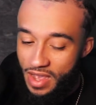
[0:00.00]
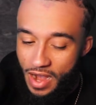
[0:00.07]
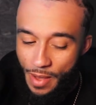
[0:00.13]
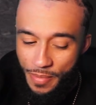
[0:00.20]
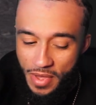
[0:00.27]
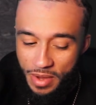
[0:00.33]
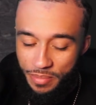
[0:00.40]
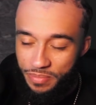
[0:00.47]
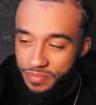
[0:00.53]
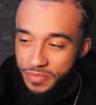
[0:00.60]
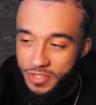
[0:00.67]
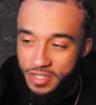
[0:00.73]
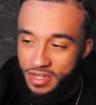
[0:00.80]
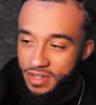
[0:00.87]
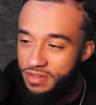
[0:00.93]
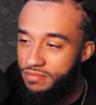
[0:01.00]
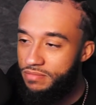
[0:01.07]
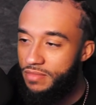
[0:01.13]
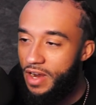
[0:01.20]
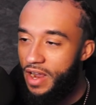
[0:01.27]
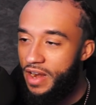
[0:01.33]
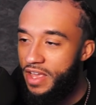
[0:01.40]
I'm not sure
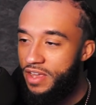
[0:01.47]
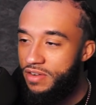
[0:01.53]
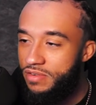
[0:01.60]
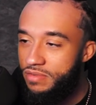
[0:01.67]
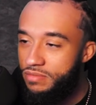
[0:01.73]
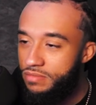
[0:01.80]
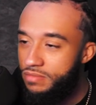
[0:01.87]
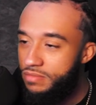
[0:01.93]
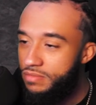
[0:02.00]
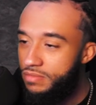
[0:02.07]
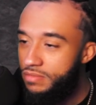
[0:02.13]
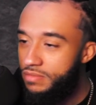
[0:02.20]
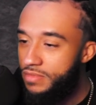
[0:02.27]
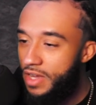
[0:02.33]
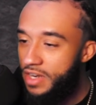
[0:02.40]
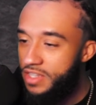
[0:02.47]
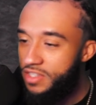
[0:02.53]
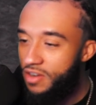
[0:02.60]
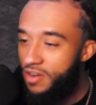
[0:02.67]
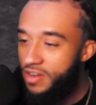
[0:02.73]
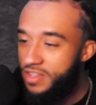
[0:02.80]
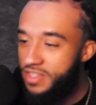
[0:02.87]
how they going how these
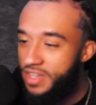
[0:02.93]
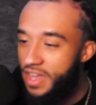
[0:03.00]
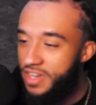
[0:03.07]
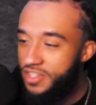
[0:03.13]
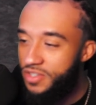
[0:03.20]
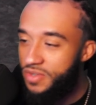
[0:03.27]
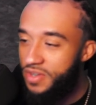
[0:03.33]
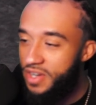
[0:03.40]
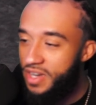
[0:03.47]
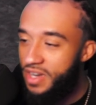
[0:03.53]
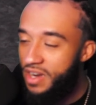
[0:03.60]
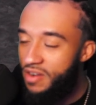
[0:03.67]
cards attached to her hair.